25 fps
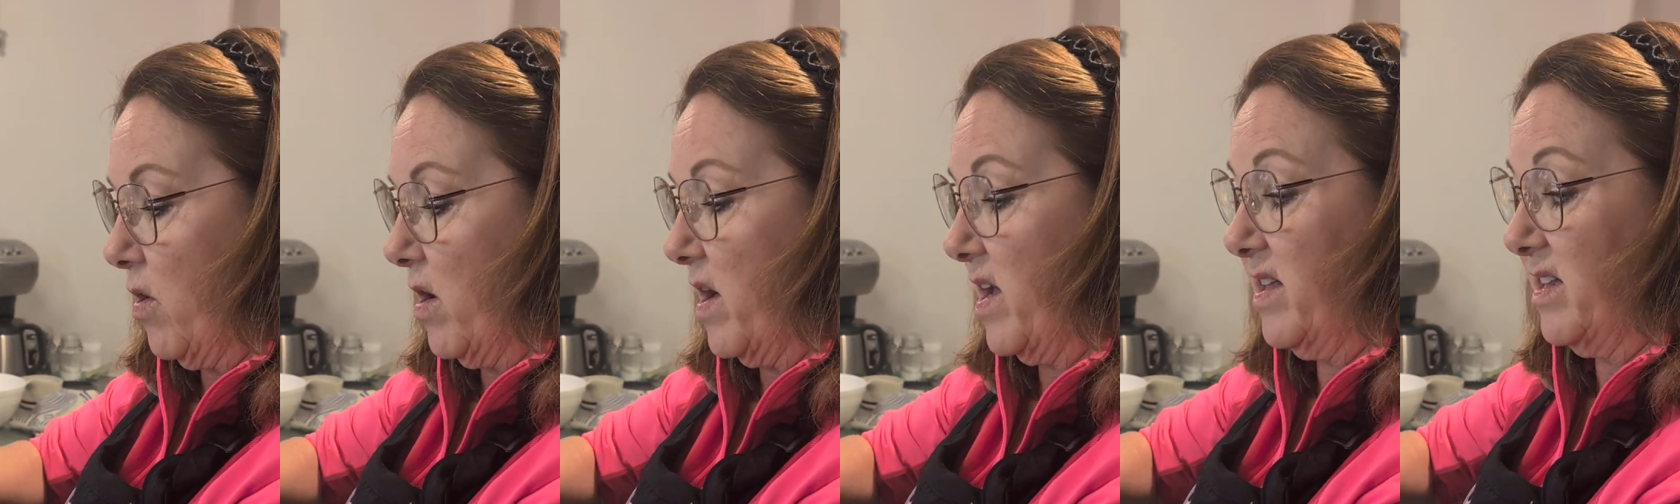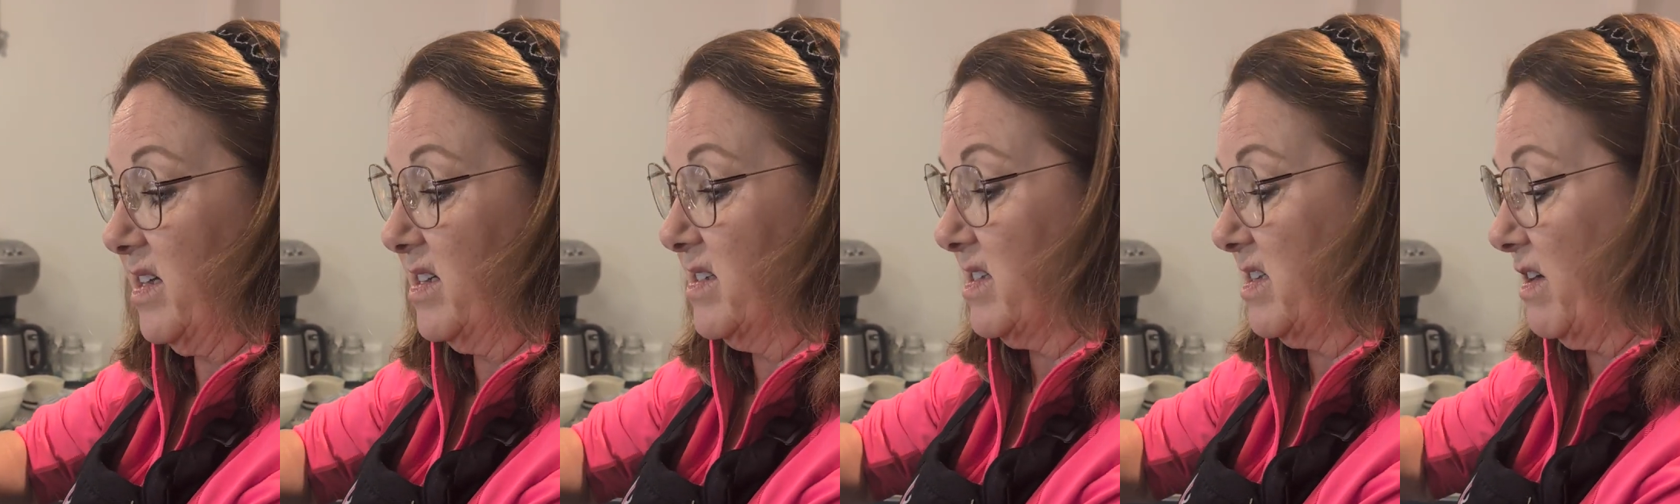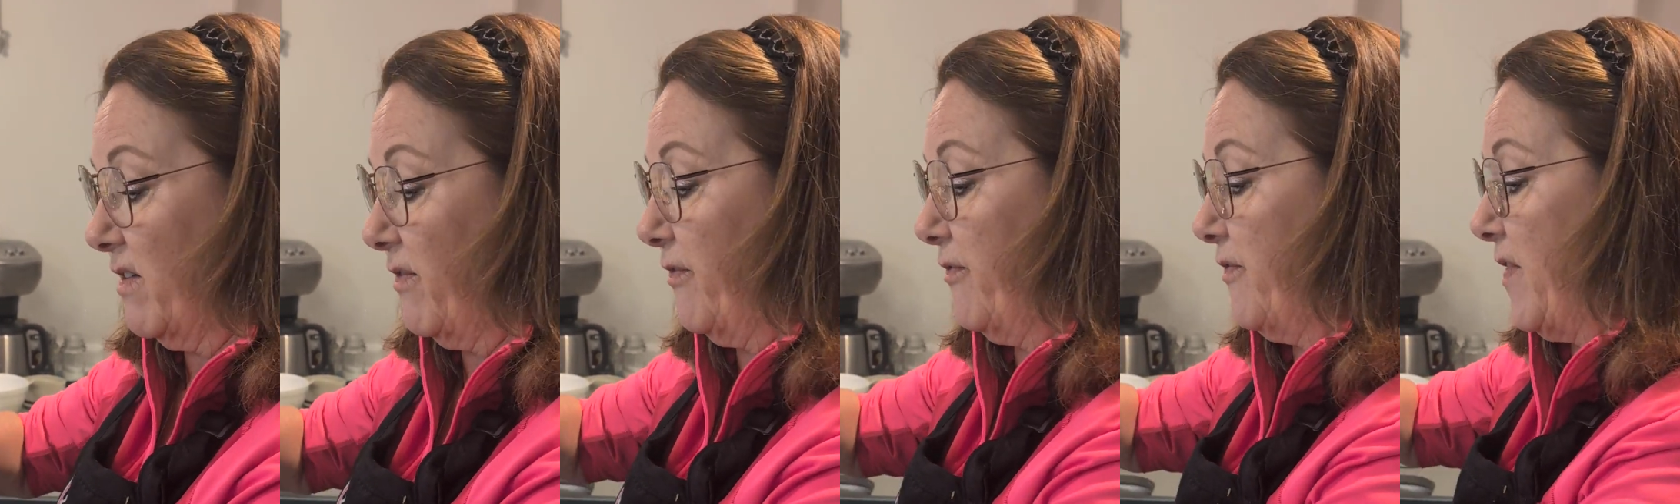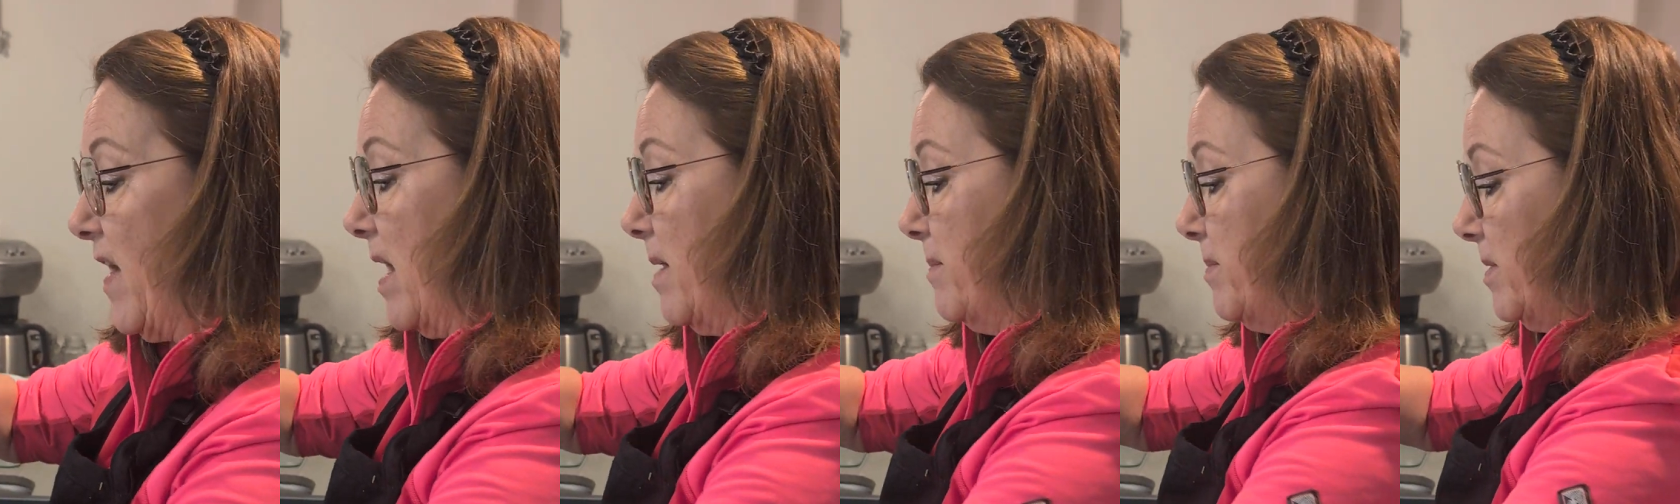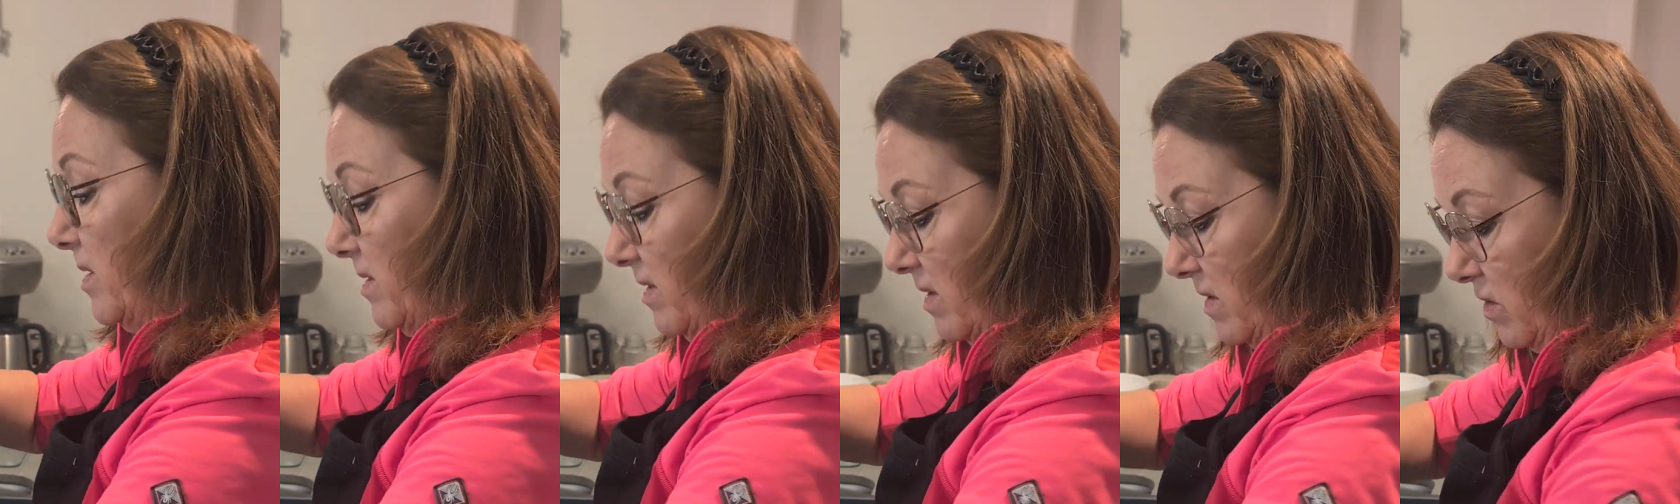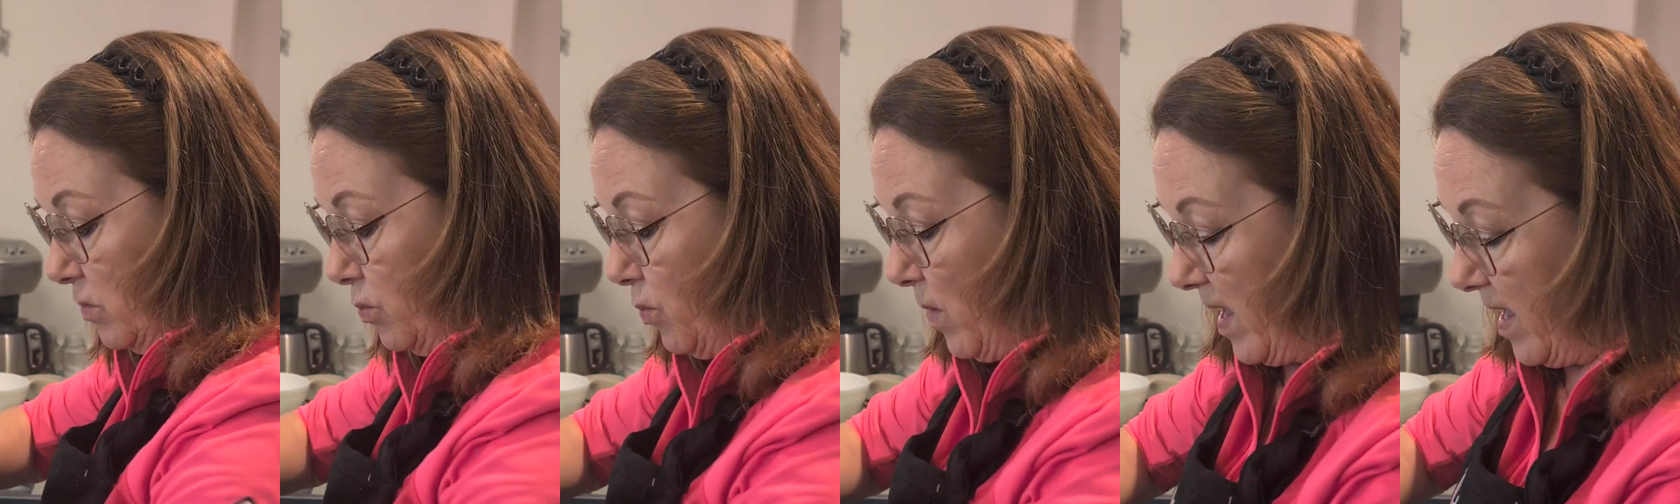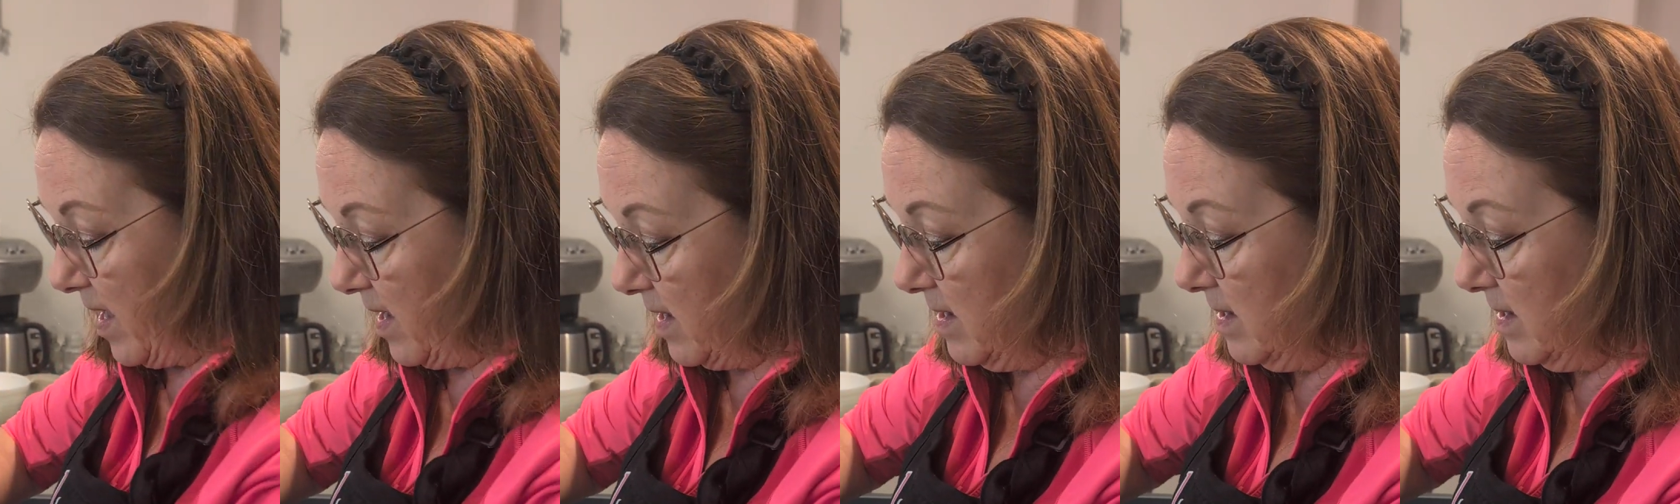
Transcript: and it's a fabulous way